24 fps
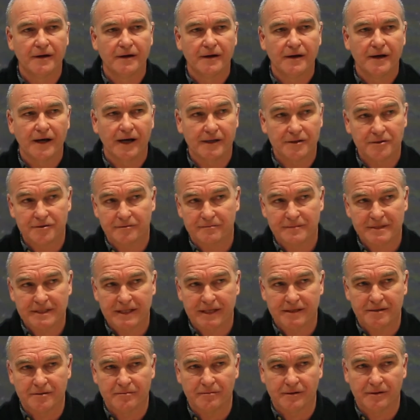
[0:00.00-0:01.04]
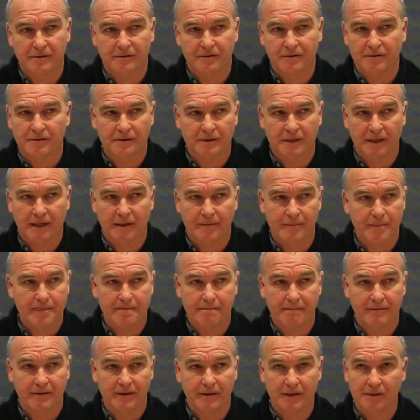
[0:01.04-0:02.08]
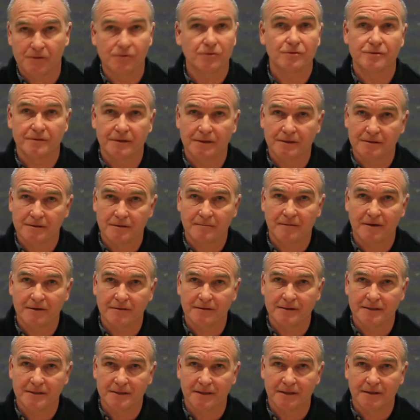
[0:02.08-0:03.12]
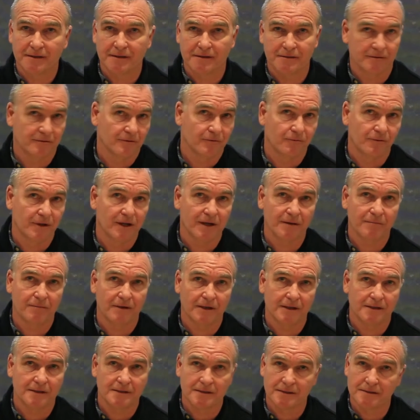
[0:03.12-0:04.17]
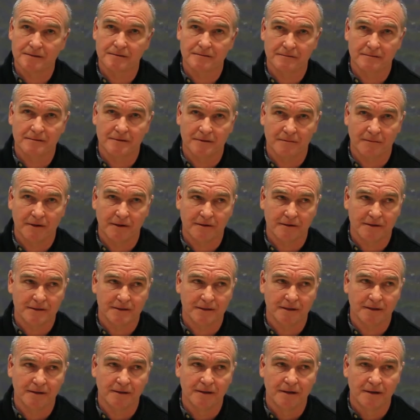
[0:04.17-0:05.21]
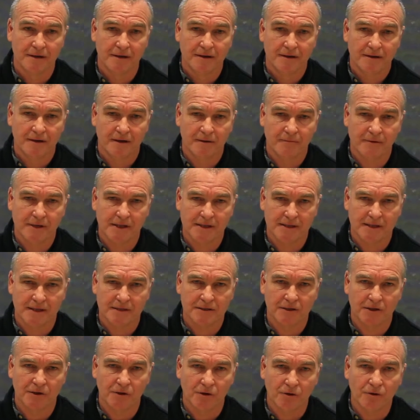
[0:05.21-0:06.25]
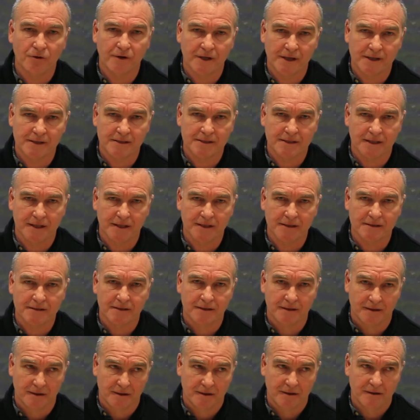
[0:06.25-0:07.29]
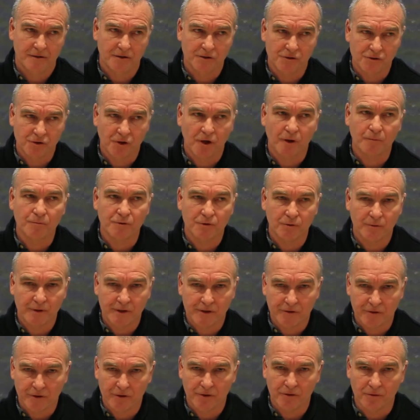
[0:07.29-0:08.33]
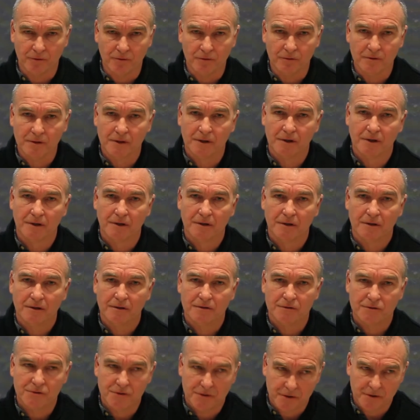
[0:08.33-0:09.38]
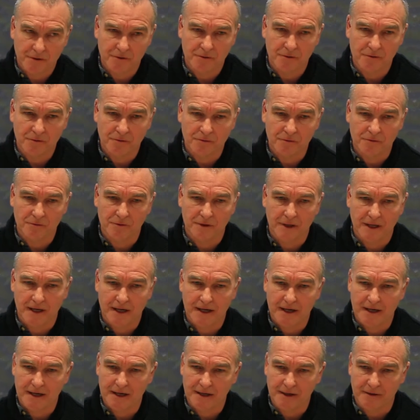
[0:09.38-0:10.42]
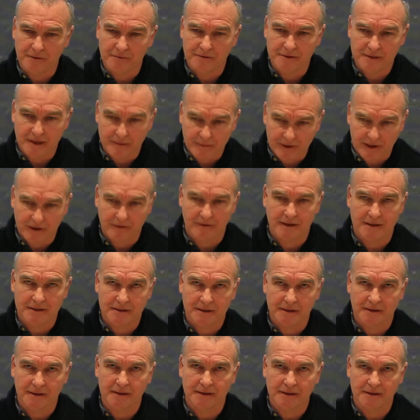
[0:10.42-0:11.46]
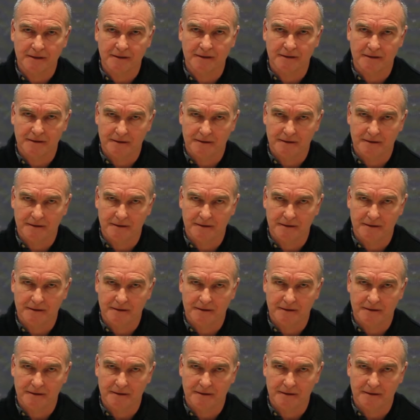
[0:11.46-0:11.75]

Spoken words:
And in some sense we could call that an industrial democracy, a sort of workplace democracy, and we could actually orientate the jobs we do to democratically